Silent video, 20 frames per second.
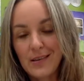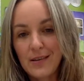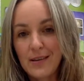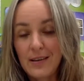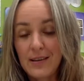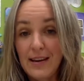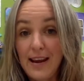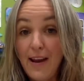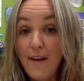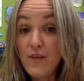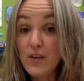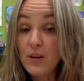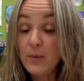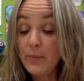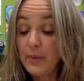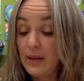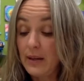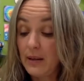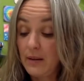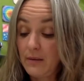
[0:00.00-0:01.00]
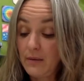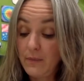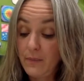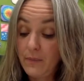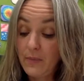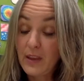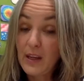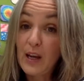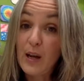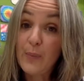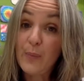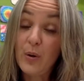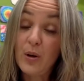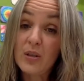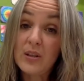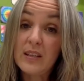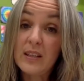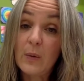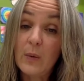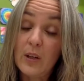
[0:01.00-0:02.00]
It doesn't have to be a
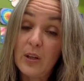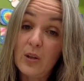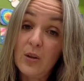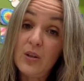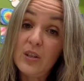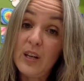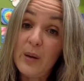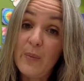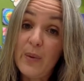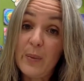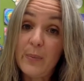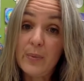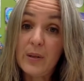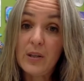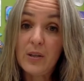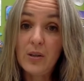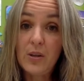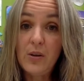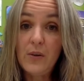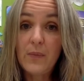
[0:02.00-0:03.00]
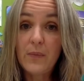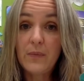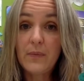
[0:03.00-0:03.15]
person that we'd usually bump into.